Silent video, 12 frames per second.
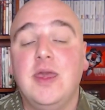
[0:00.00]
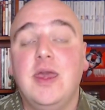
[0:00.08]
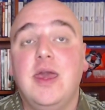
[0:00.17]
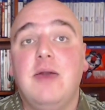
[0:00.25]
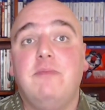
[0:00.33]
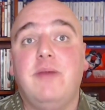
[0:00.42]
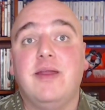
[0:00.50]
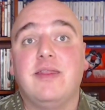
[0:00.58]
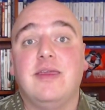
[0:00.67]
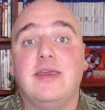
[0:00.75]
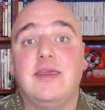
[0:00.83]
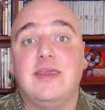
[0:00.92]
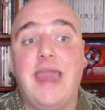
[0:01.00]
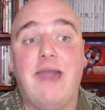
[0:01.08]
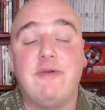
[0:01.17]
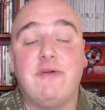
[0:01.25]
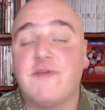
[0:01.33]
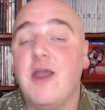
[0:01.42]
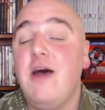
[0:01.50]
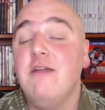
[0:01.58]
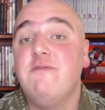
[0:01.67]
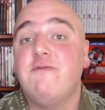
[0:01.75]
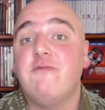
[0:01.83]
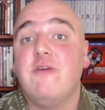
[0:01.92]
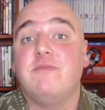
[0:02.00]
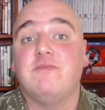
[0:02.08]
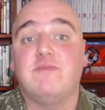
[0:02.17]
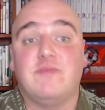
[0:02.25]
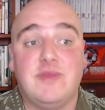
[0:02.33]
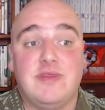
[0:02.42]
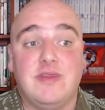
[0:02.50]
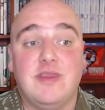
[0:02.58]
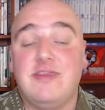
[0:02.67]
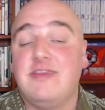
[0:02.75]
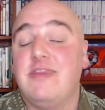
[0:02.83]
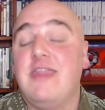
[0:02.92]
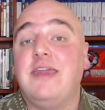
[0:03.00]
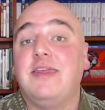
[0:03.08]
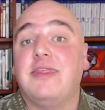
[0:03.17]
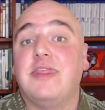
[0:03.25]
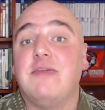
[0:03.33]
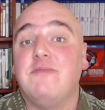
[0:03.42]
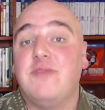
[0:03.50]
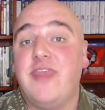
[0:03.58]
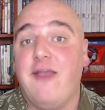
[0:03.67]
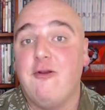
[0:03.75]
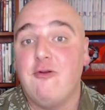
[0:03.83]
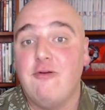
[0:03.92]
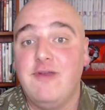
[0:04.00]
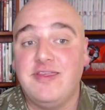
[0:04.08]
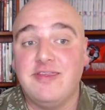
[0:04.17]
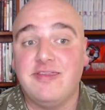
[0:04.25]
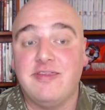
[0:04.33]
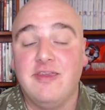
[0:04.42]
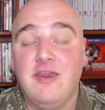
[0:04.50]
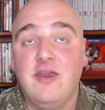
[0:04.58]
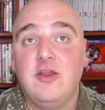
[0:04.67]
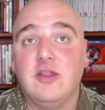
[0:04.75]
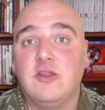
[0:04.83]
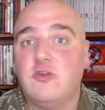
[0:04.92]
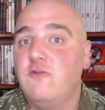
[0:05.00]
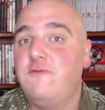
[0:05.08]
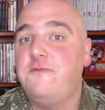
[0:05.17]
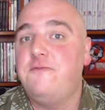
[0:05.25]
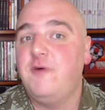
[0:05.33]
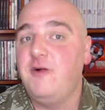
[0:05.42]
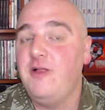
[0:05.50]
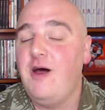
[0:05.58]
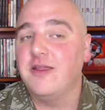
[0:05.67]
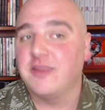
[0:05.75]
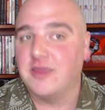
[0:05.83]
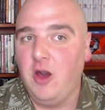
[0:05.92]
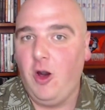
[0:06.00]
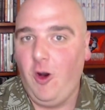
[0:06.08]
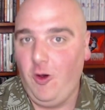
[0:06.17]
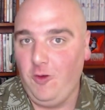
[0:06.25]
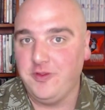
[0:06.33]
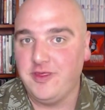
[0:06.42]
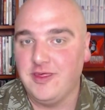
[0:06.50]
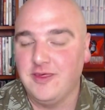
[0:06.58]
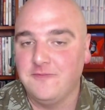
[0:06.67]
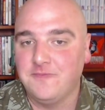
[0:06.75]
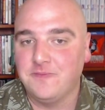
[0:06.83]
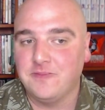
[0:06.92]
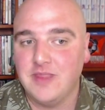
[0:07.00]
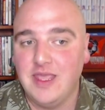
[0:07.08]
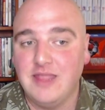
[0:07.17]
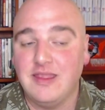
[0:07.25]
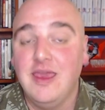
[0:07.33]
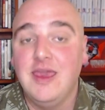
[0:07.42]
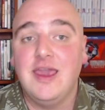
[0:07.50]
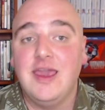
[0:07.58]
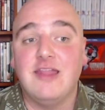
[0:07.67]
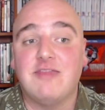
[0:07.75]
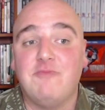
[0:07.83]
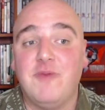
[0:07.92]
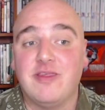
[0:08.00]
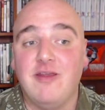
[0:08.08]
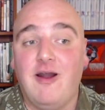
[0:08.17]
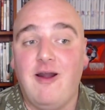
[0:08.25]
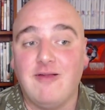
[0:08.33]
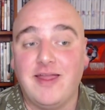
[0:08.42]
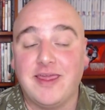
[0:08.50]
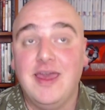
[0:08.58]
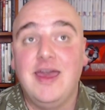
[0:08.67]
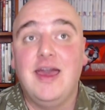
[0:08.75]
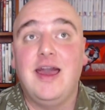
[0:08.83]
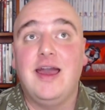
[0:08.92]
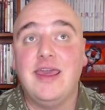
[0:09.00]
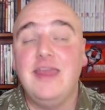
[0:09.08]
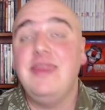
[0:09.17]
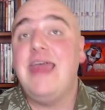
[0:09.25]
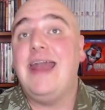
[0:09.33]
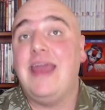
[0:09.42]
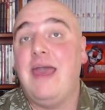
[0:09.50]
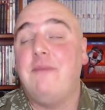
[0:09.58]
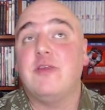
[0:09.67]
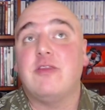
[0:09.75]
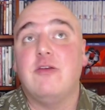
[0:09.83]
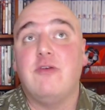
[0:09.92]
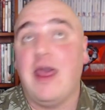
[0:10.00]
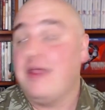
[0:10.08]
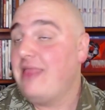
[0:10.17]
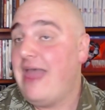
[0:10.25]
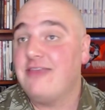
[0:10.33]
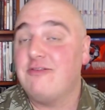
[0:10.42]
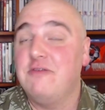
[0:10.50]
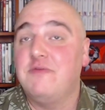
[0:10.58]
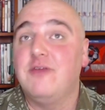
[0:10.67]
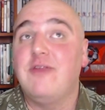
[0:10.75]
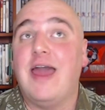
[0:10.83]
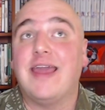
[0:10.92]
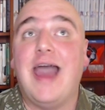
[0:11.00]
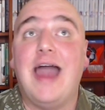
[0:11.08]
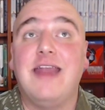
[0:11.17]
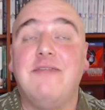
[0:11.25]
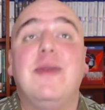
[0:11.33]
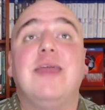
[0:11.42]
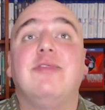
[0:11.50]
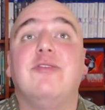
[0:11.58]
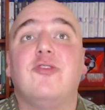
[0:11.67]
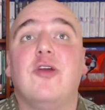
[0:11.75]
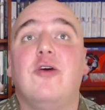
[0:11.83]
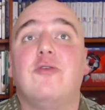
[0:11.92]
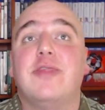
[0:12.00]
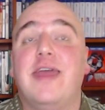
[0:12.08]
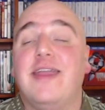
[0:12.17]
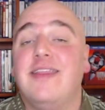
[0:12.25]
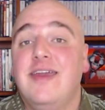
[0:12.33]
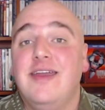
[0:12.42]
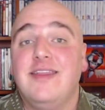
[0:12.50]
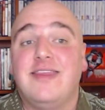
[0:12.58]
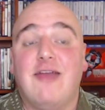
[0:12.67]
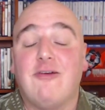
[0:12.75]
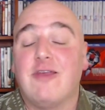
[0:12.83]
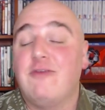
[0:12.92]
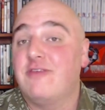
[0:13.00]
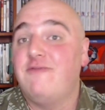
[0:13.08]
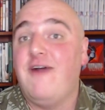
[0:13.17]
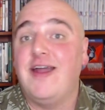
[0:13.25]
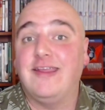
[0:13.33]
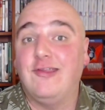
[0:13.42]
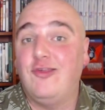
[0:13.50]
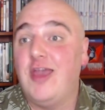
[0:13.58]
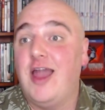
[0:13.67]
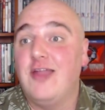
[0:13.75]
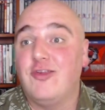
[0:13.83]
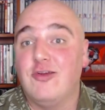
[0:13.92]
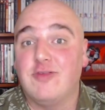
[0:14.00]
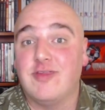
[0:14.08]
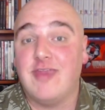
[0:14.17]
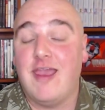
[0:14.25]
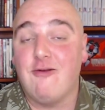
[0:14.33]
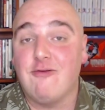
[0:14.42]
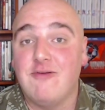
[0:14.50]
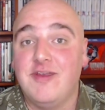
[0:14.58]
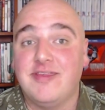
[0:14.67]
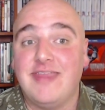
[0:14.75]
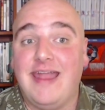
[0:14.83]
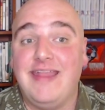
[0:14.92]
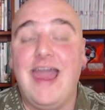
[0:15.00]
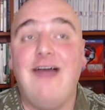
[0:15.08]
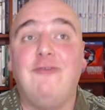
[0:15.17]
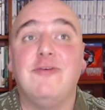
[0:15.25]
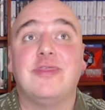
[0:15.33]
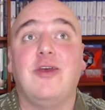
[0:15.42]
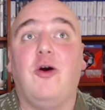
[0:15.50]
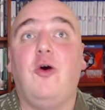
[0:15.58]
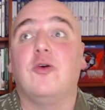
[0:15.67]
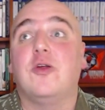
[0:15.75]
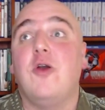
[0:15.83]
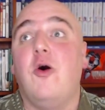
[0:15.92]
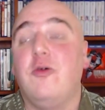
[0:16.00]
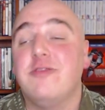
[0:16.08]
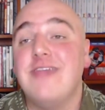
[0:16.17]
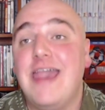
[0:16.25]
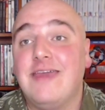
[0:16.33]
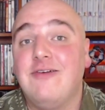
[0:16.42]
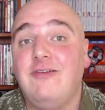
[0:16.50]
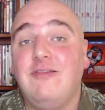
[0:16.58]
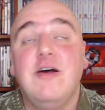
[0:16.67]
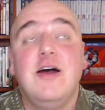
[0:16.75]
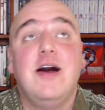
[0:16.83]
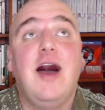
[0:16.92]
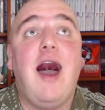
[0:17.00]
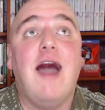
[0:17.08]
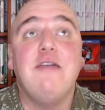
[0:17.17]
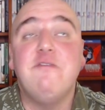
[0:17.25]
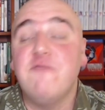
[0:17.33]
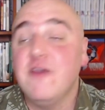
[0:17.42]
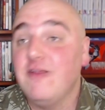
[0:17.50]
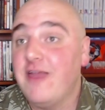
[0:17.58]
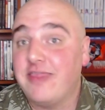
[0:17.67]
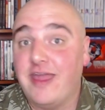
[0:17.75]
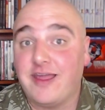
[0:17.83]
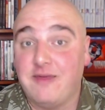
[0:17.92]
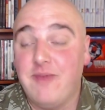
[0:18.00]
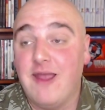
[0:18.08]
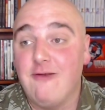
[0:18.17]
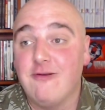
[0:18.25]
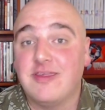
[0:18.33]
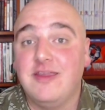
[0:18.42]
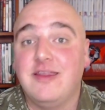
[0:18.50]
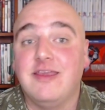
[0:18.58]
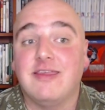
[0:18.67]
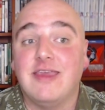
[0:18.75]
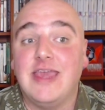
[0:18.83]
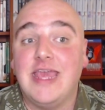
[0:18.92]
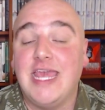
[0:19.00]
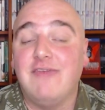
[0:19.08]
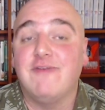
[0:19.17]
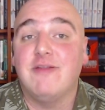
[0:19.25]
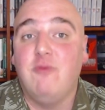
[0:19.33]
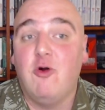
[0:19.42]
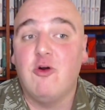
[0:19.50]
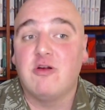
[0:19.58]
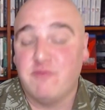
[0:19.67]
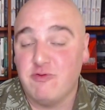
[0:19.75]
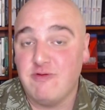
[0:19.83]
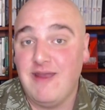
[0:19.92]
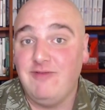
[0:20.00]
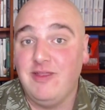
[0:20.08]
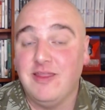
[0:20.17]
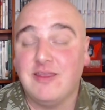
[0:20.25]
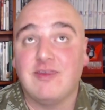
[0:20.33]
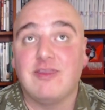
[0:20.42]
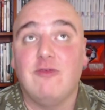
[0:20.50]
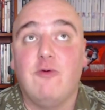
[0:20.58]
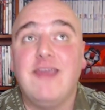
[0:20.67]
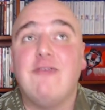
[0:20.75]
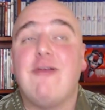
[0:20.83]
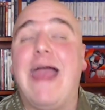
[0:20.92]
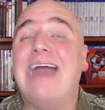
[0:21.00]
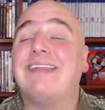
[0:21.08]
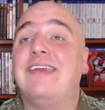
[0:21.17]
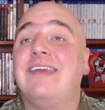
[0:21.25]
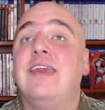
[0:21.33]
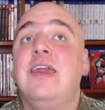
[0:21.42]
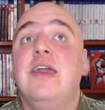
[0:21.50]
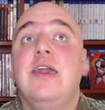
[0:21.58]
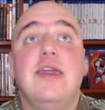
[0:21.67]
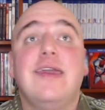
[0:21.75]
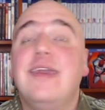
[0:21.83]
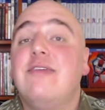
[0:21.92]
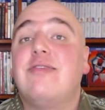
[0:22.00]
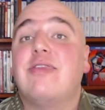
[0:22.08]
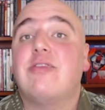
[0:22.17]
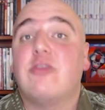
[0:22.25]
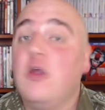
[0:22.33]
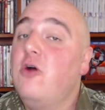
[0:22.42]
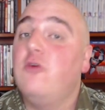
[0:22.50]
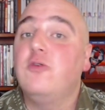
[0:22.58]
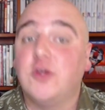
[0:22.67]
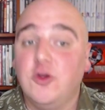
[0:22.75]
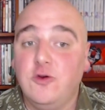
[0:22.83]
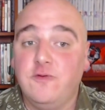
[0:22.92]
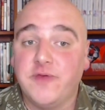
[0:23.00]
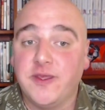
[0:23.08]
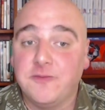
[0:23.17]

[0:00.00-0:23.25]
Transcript: But yeah, we've gone from snake-themed terrorists to full-on cult. It's bizarre. Like, in that episode I last reviewed, I kind of made the joke that Terry was fighting G.I. Joe's terrorists, and now with the whole cult angle, I feel like that comparison is even more prevalent because the way they're acting is so goofy.